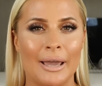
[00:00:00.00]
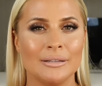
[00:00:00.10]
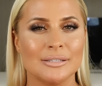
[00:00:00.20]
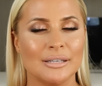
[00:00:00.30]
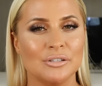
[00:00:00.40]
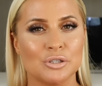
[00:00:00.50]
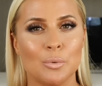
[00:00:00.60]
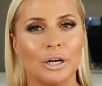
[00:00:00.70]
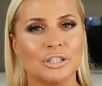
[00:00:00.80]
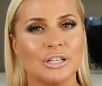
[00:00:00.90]
in seeing
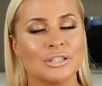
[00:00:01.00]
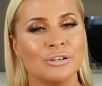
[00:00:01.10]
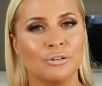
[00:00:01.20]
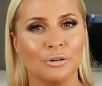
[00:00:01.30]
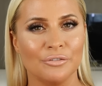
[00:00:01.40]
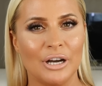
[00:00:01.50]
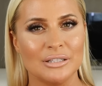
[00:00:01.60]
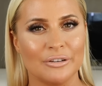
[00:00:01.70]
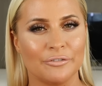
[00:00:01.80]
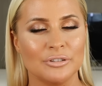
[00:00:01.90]
swatches and all of
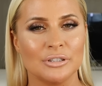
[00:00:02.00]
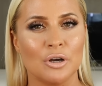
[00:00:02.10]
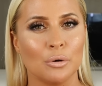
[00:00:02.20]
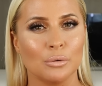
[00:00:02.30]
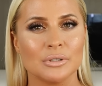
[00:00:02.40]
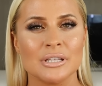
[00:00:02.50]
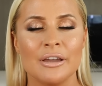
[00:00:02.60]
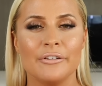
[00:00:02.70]
our different golds,